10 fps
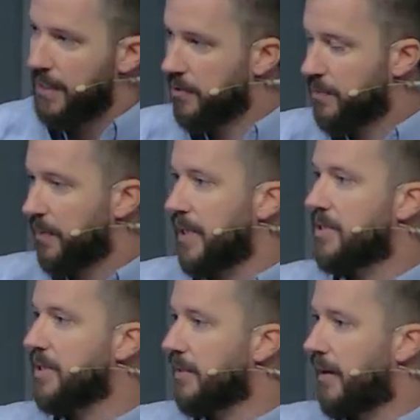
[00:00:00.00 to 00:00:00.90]
was
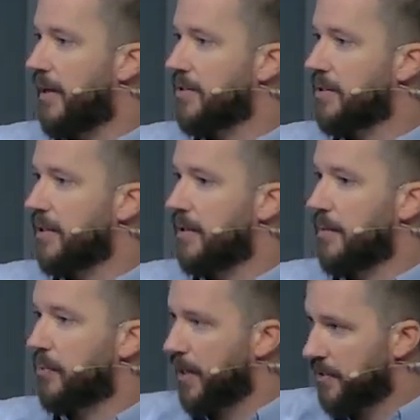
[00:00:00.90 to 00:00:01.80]
placed in God's
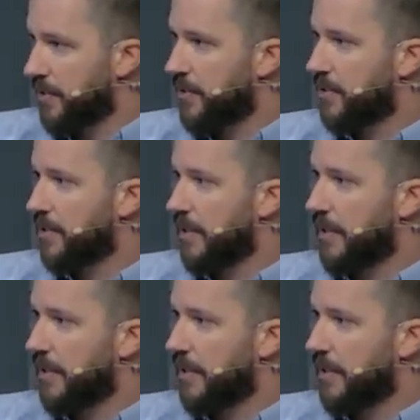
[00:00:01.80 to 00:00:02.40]
presence,